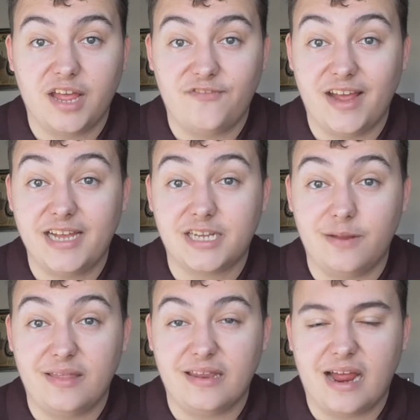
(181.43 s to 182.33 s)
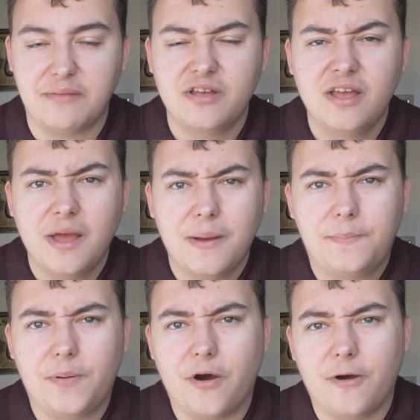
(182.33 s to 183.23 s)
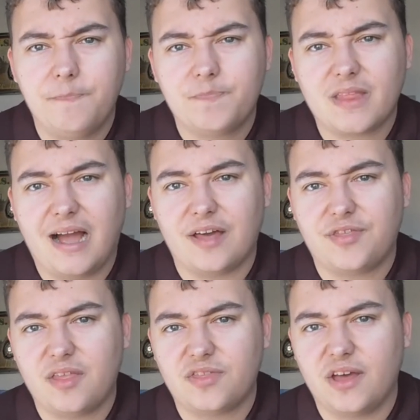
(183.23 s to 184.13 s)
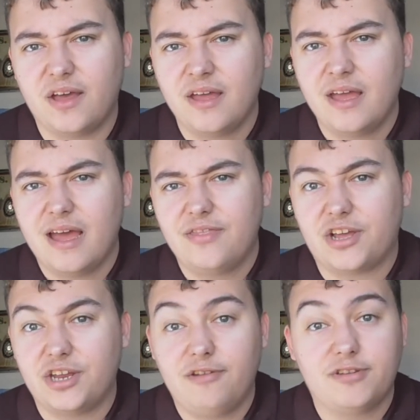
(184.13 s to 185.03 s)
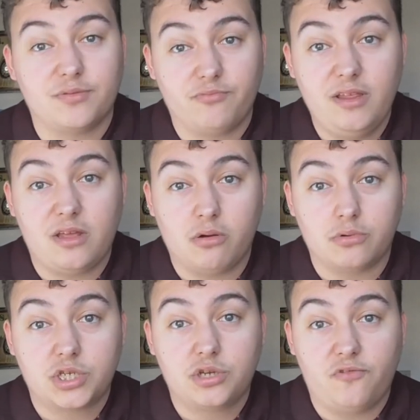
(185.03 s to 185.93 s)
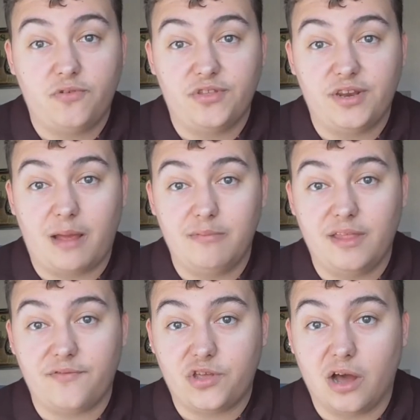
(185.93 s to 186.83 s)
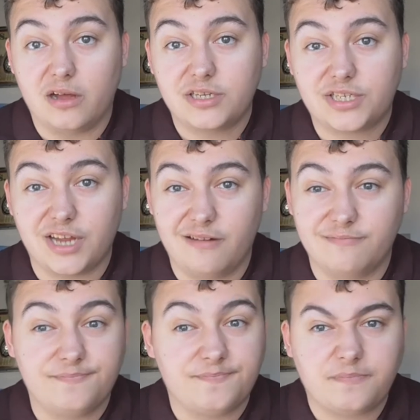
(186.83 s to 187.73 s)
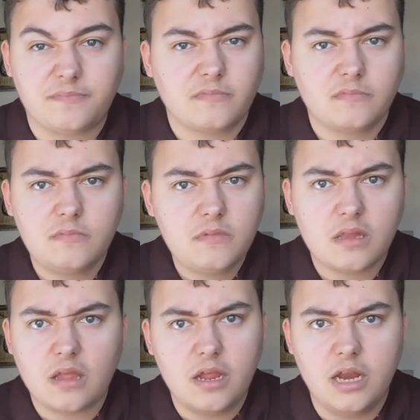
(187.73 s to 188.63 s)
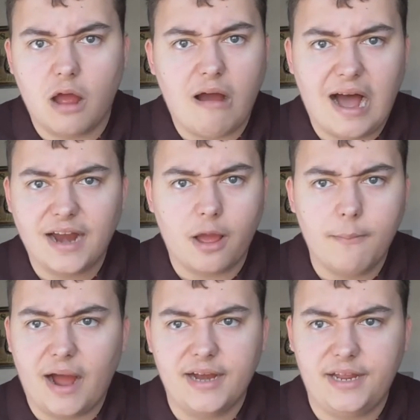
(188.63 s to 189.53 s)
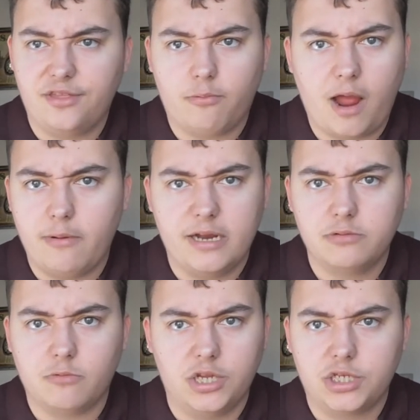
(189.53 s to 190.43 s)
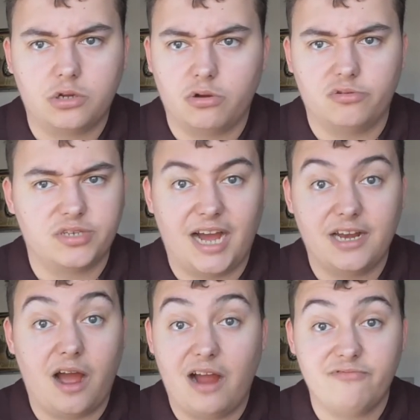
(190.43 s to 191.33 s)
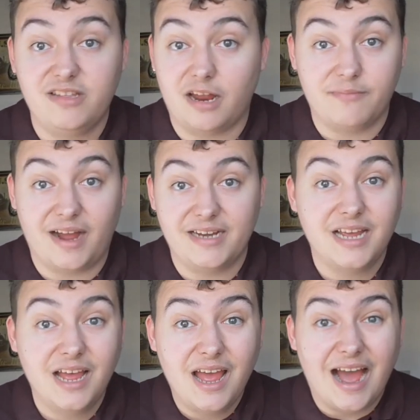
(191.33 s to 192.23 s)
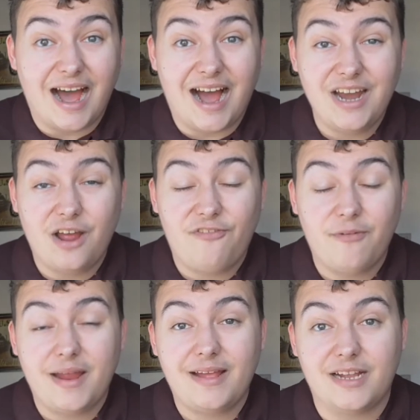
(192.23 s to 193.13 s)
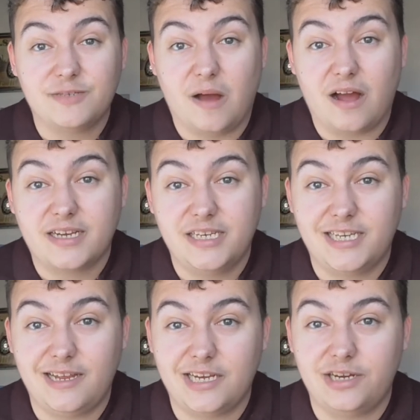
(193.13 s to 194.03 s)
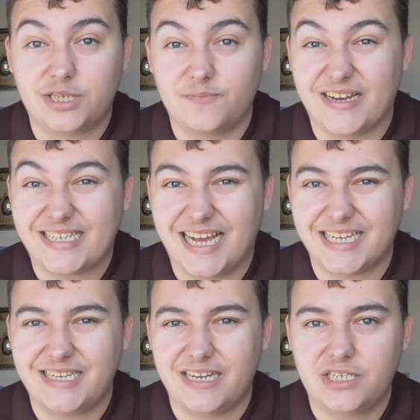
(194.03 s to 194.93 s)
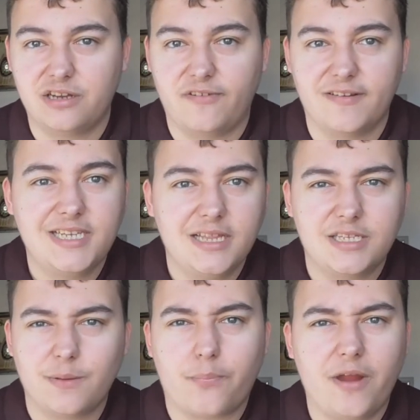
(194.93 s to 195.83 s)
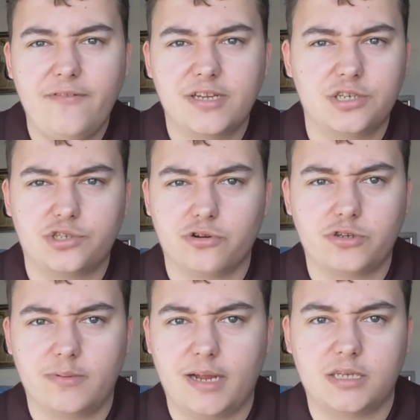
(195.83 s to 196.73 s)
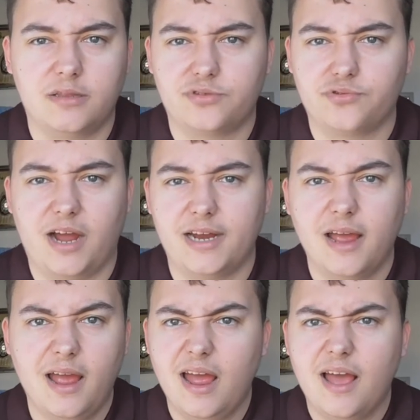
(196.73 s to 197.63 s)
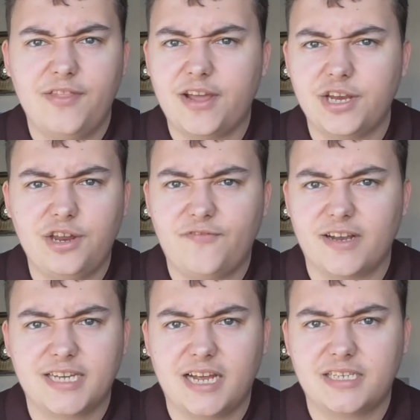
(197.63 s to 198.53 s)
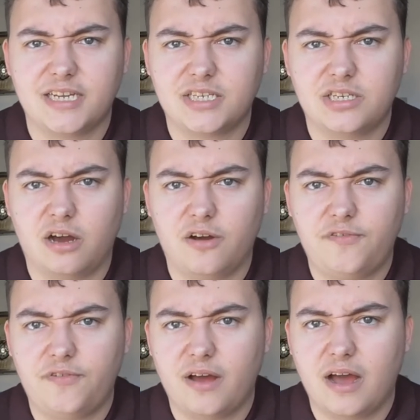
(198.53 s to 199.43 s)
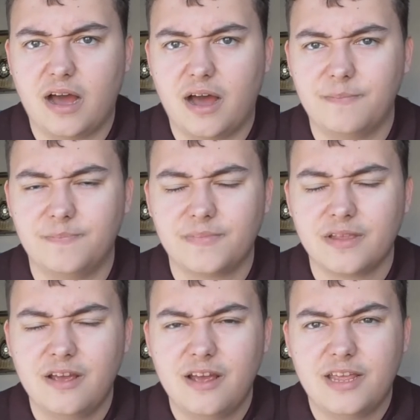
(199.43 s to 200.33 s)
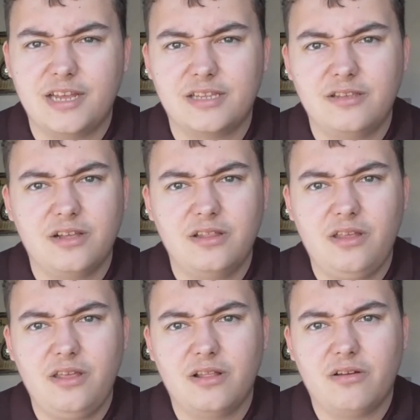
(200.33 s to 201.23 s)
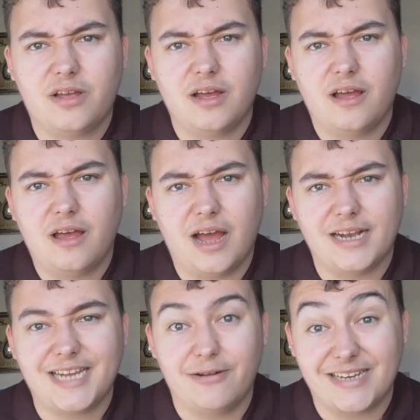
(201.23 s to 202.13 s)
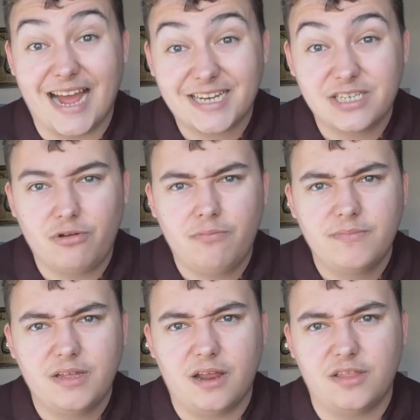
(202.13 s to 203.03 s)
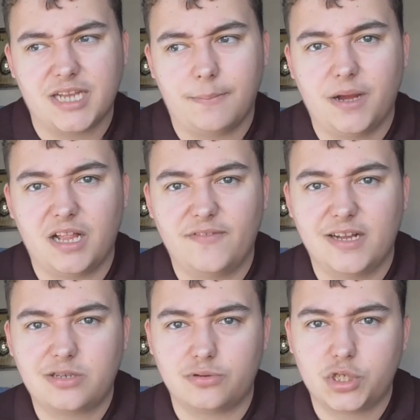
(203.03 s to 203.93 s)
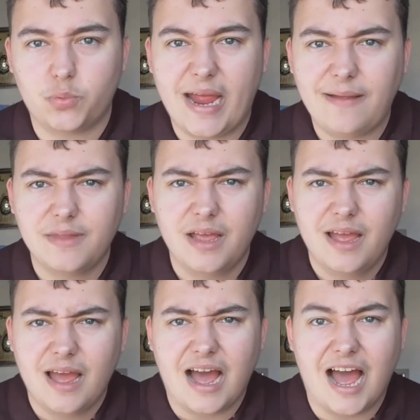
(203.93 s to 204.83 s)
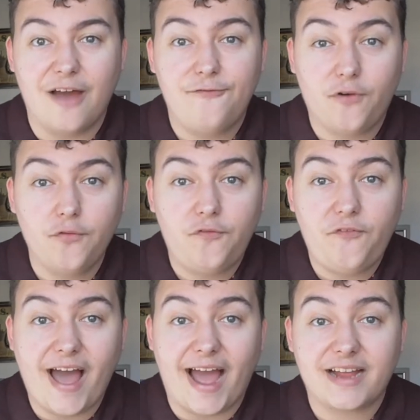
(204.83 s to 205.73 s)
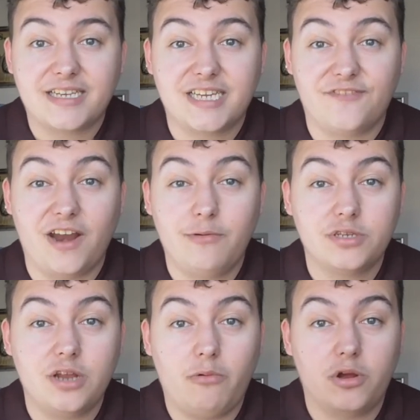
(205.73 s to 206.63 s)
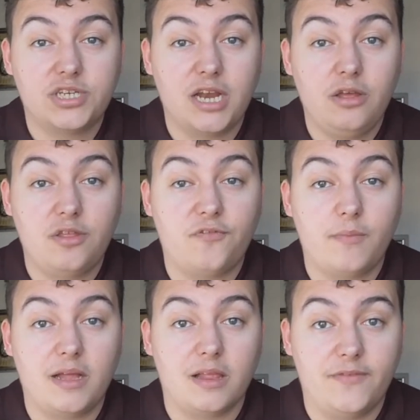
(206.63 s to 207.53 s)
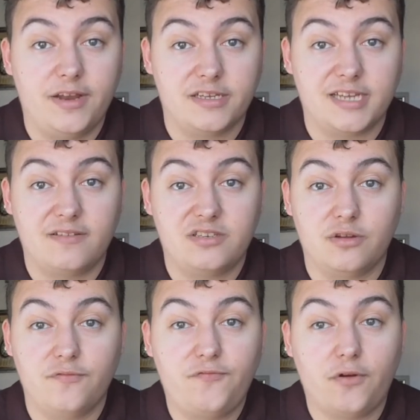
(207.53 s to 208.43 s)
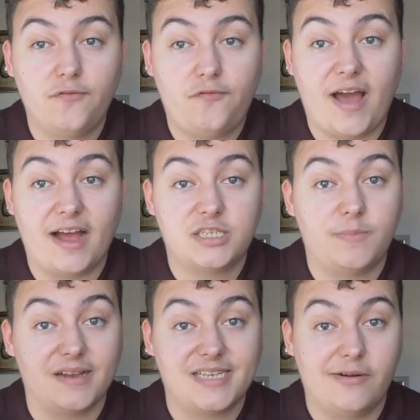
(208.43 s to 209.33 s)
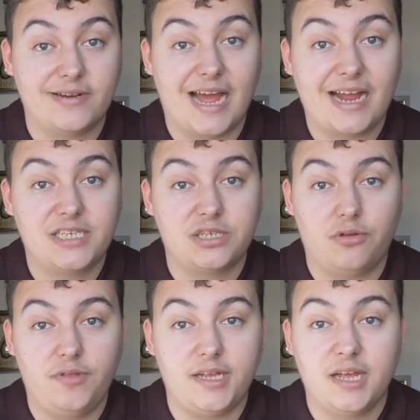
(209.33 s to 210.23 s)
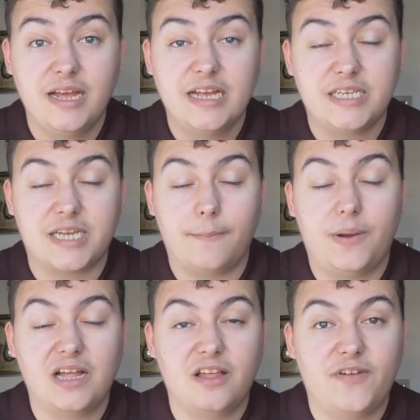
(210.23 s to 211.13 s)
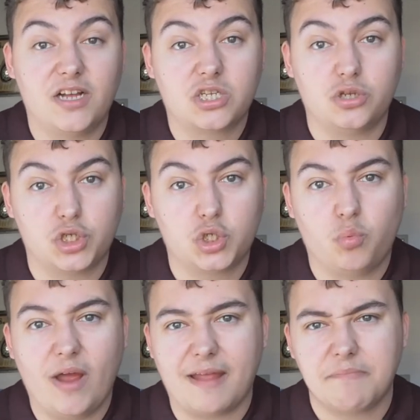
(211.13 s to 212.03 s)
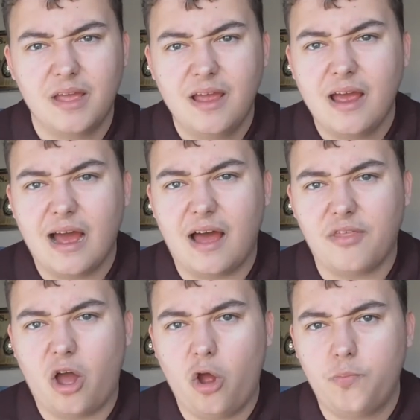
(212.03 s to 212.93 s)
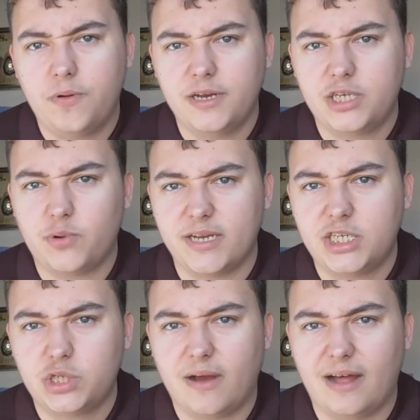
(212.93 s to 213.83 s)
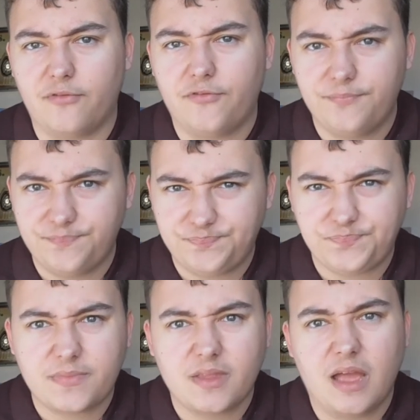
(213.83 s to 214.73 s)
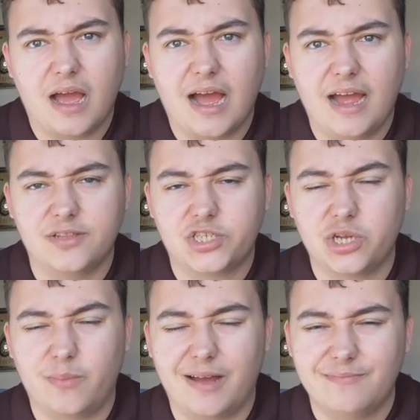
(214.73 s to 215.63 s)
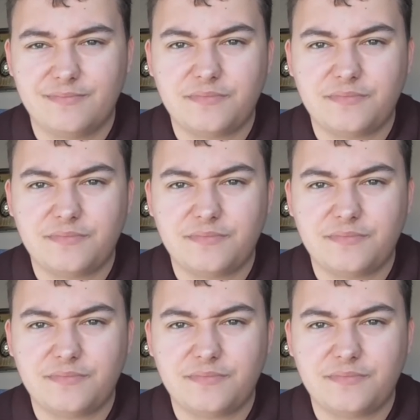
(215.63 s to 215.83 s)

if it is going to be the name, but I think that they can do some really cool stuff with the name that they've got. So, you know, I don't mind either way when it, what it's called. I, I really don't mind. I know Flamingland's marketing team can do some fantastic stuff. I said this in previous construction updates on this ride. They can do fantastic stuff. Um, you, you, you, look at uh, Pterodactyl, you know, the Zamperla vertical swing. Uh, fun fact, if anyone's not watched any other Flamingoland videos that I've done, fun fact about Pterodactyl, the Zamperla vertical swing uh, that opened in 2012 uh, in the summer.